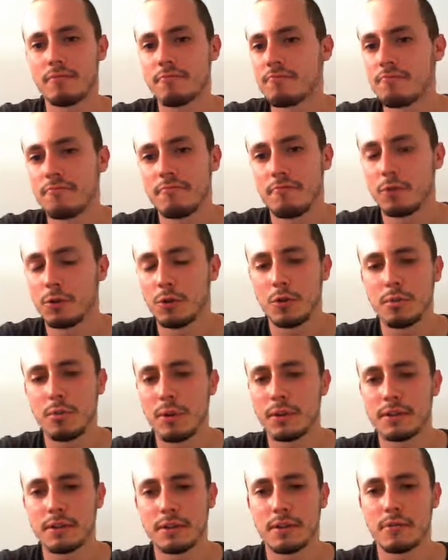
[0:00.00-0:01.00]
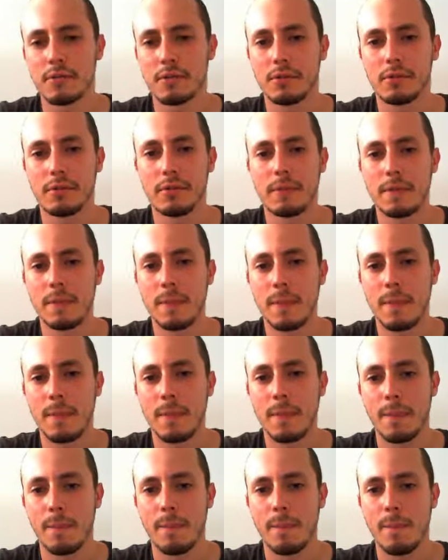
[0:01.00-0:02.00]
followed by several
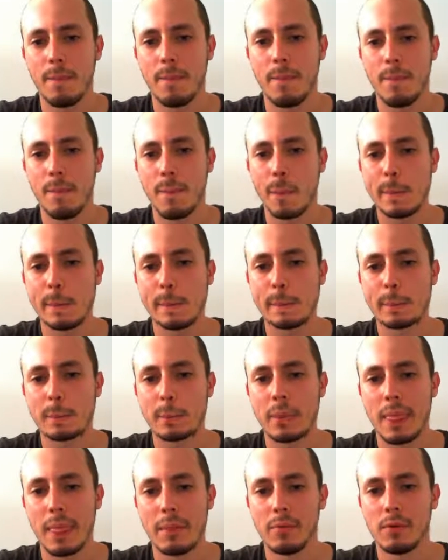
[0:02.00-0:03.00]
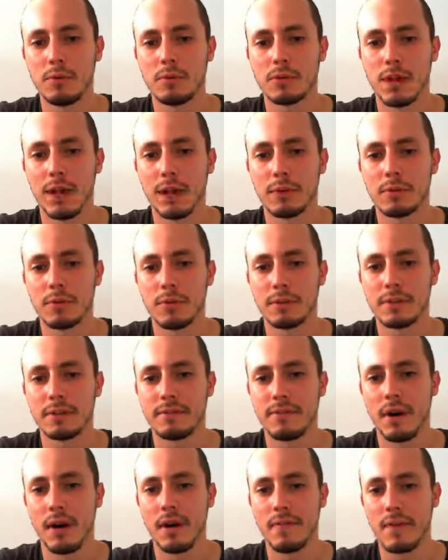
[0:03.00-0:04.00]
moves like rook
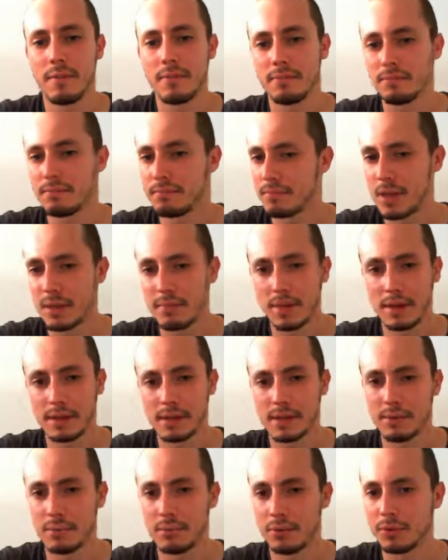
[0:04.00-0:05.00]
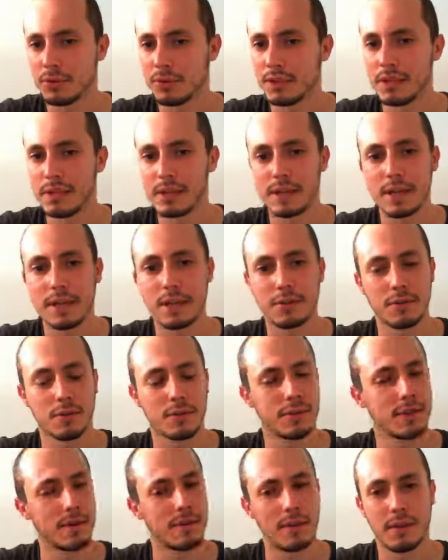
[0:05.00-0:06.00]
d5 and maybe at some point e6 or
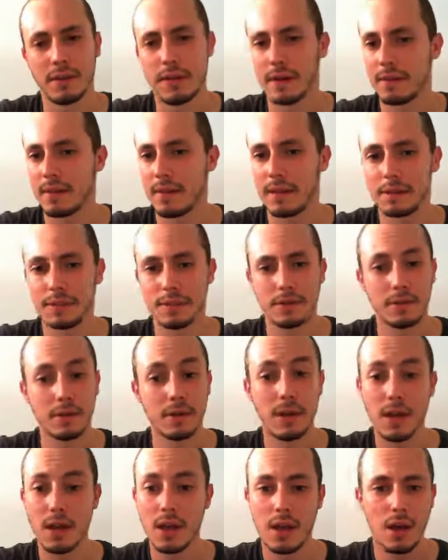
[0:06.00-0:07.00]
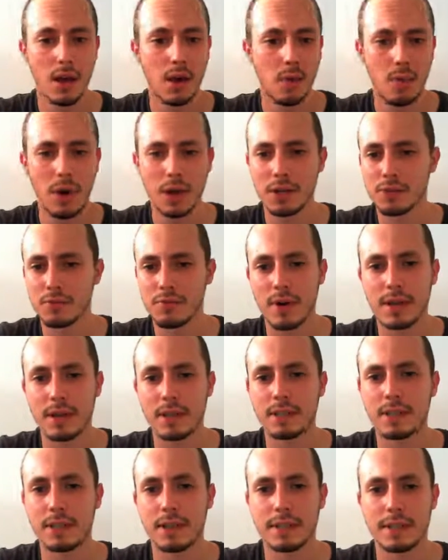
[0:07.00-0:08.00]
something like that. So white is ready
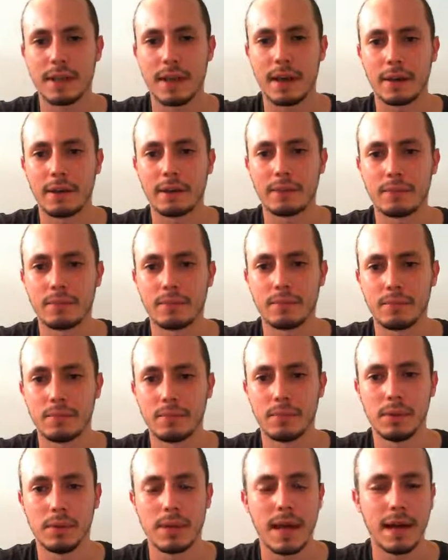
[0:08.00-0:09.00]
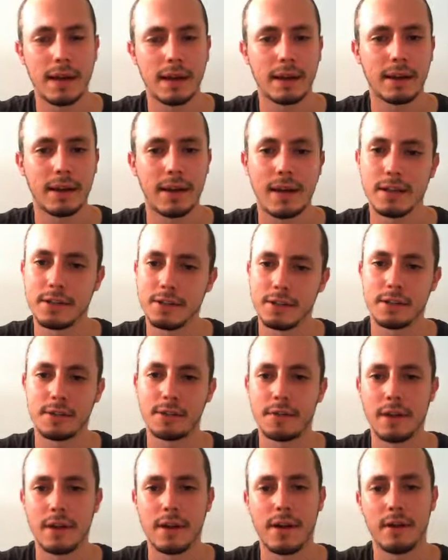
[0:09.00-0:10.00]
to attack. Black has
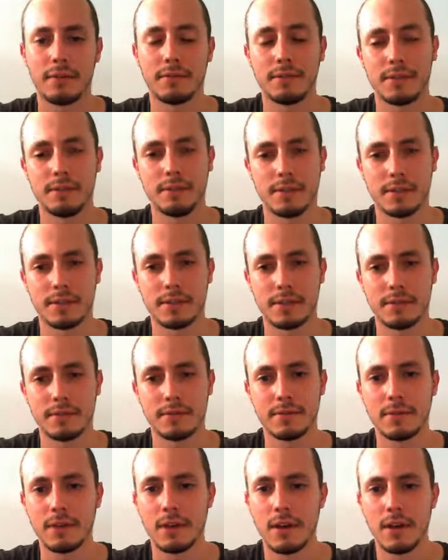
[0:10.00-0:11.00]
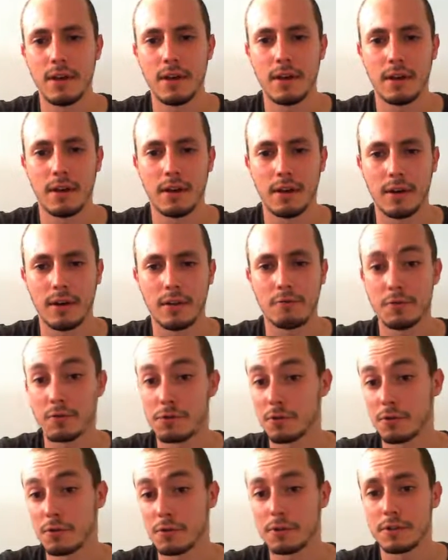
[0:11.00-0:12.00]
no enough defensive
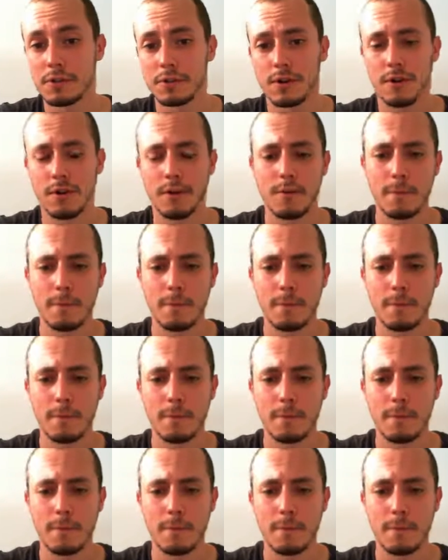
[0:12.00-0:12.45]
resources here.